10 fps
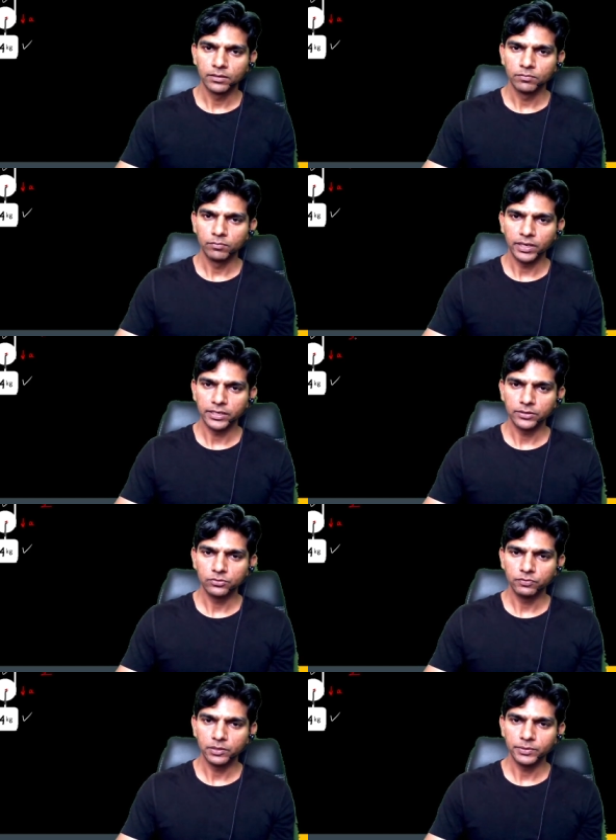by 2
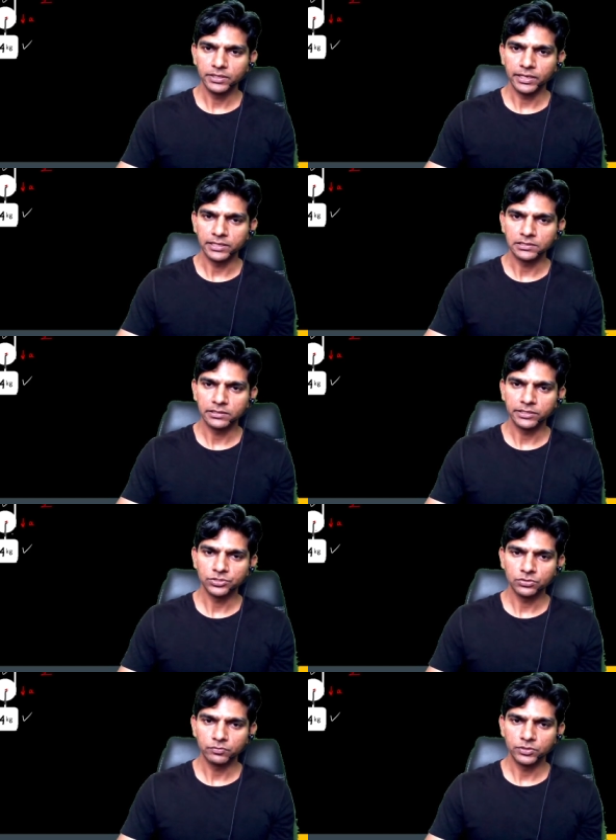will be the
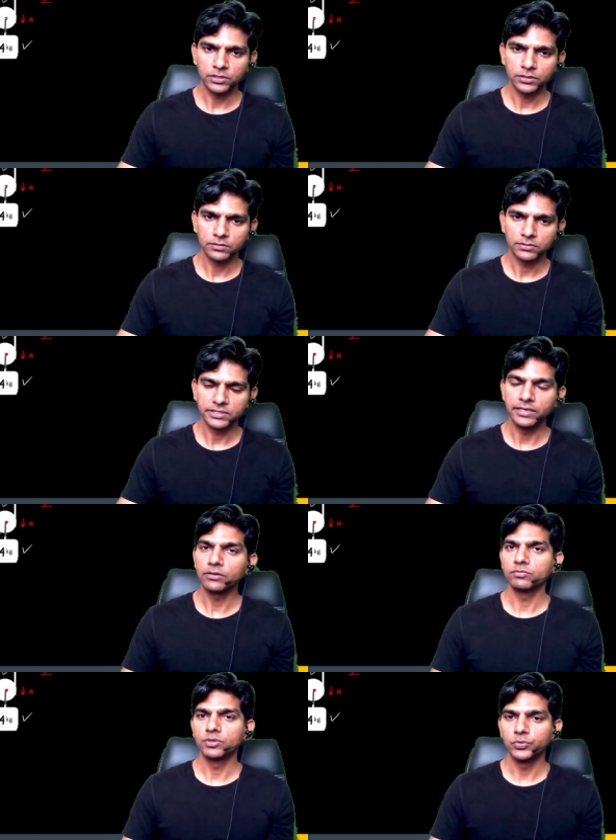acceleration of the center
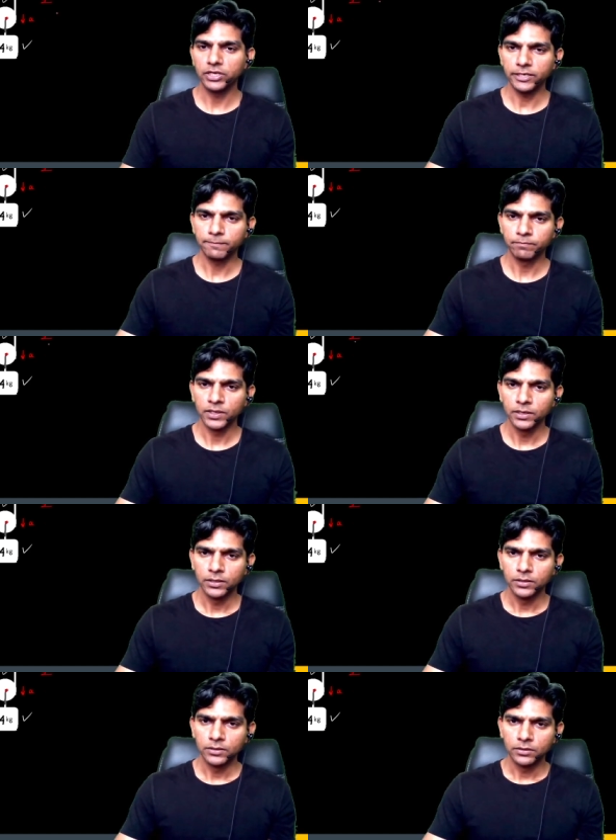of the pulley.
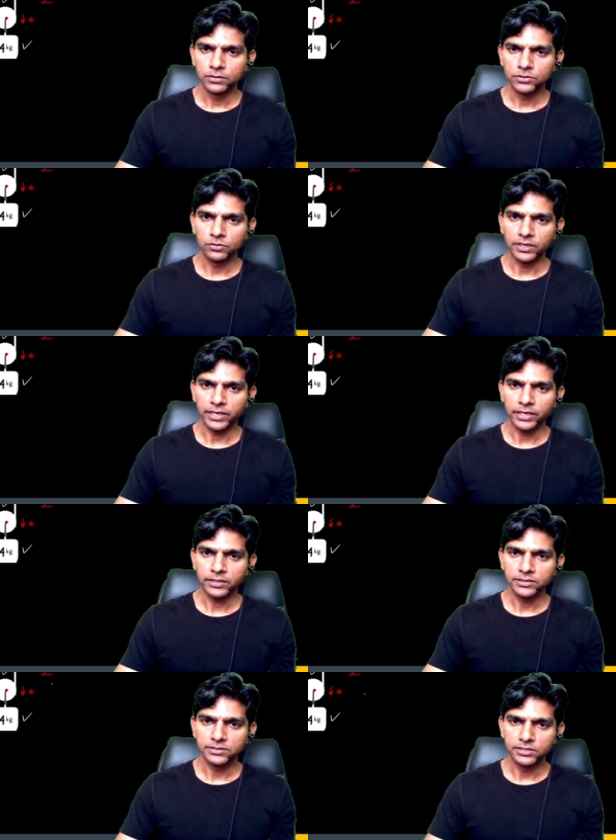So a
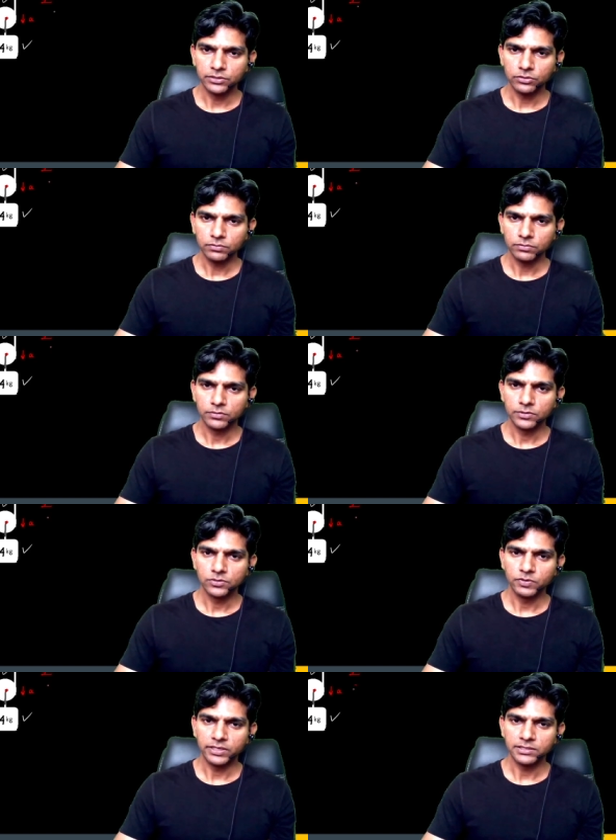is 0.
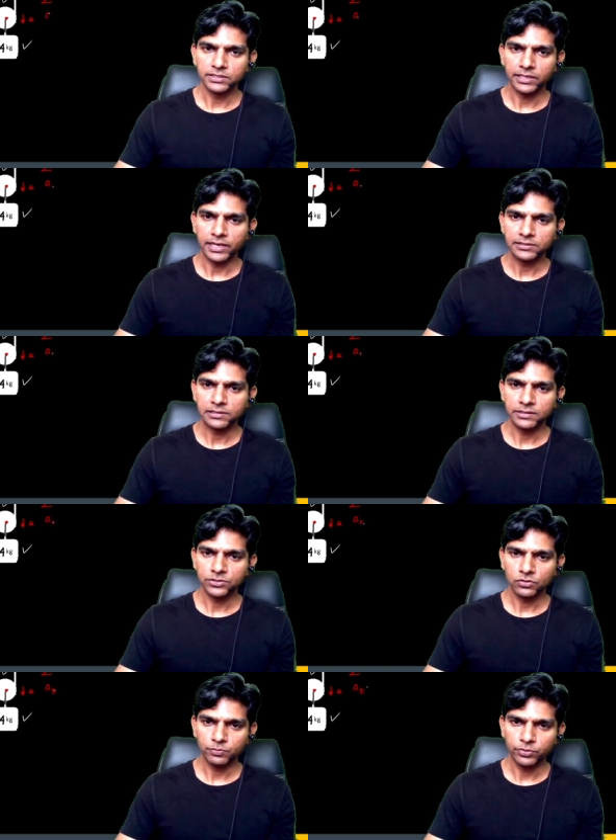So we can say
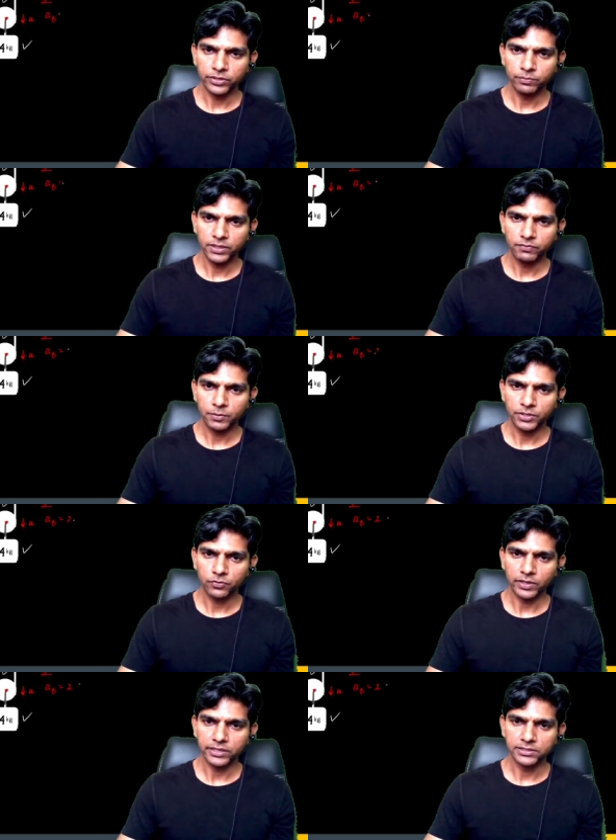acceleration of point b will be
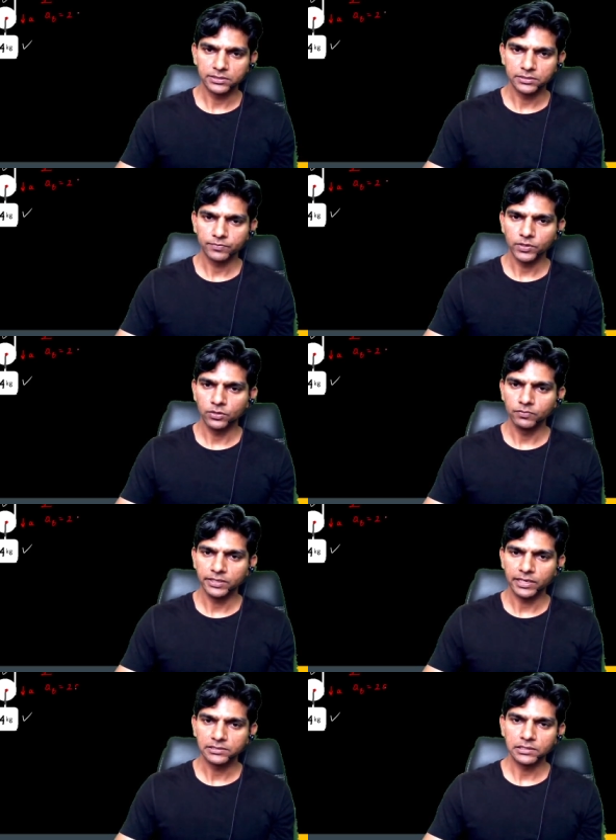twice of
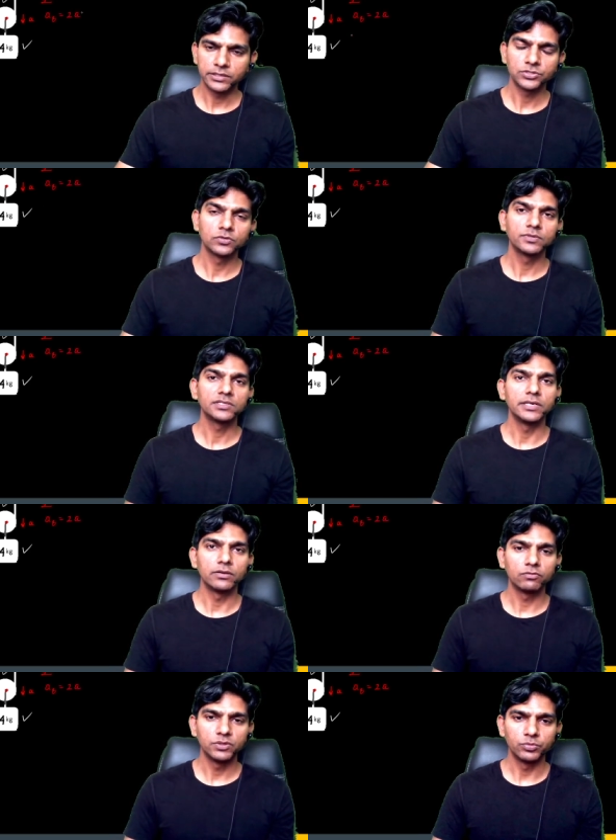the acceleration of the
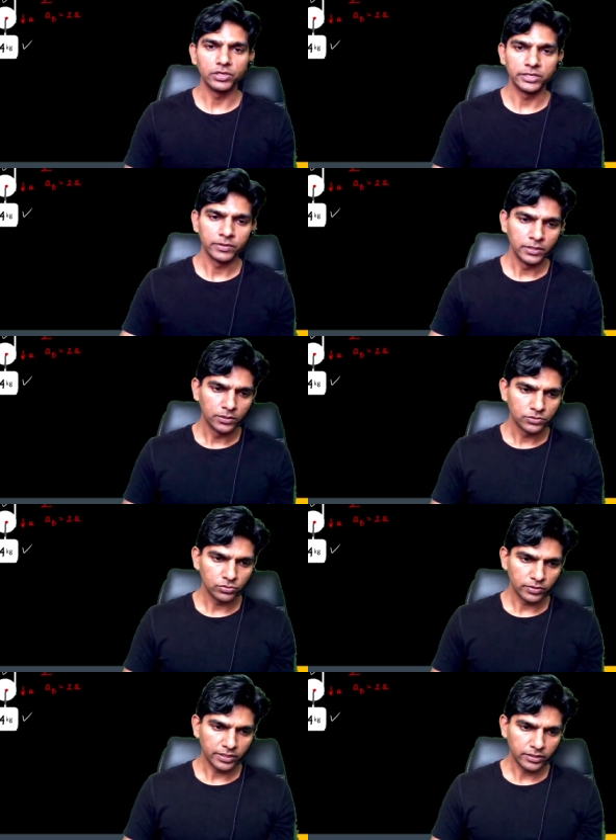center of the pulley.
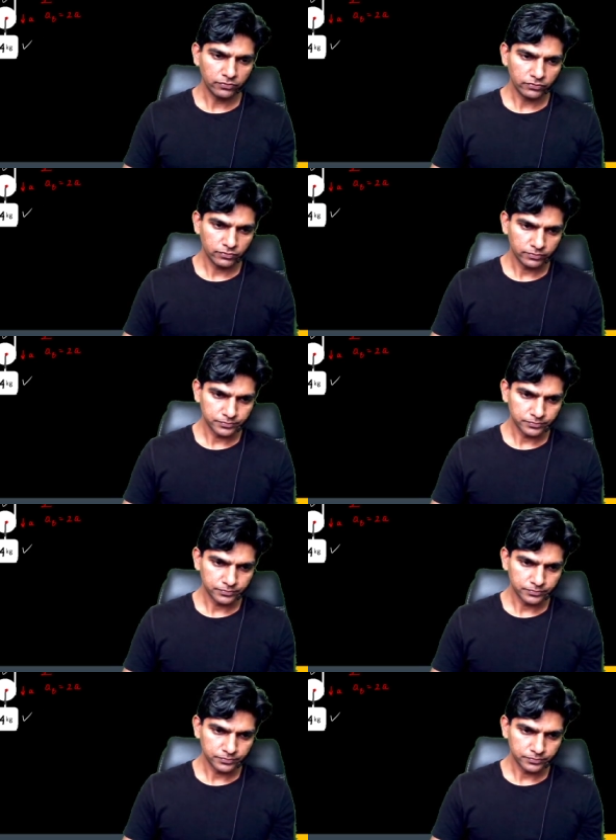So if